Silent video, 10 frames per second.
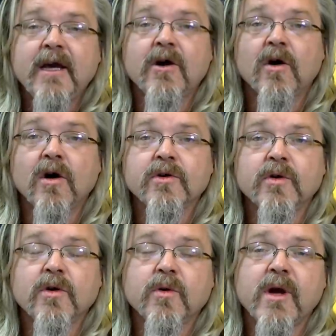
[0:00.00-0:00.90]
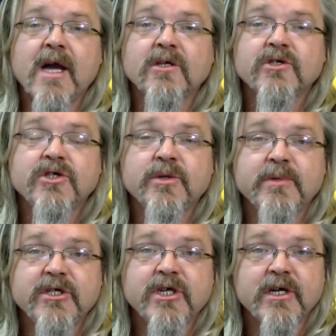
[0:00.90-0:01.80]
and all nuclear reactors should
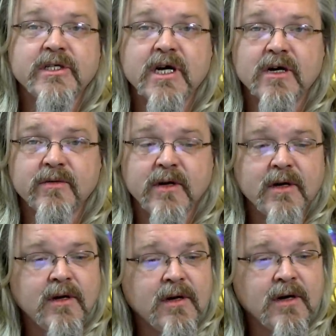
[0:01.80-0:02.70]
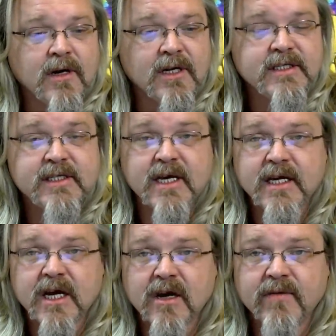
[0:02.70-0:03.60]
be shut down. Uh, let's
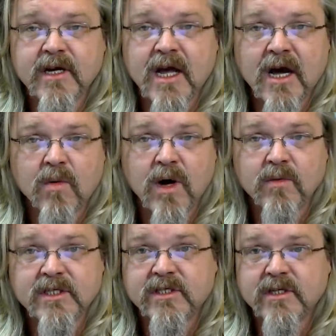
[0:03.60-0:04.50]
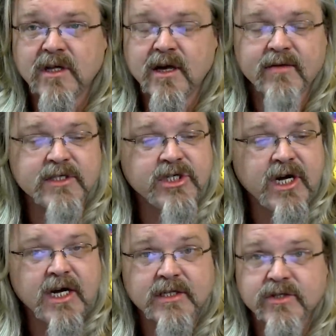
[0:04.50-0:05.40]
take care of it now while we still have a
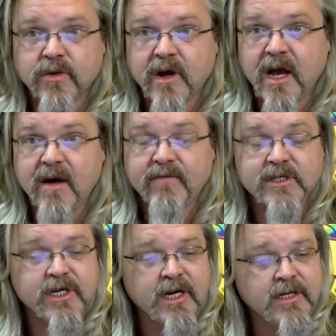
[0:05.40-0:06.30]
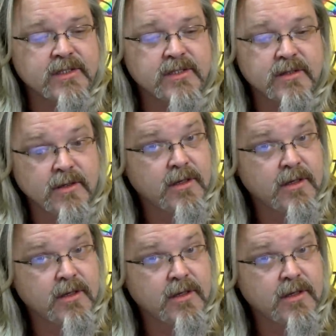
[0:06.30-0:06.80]
chance, or half a chance.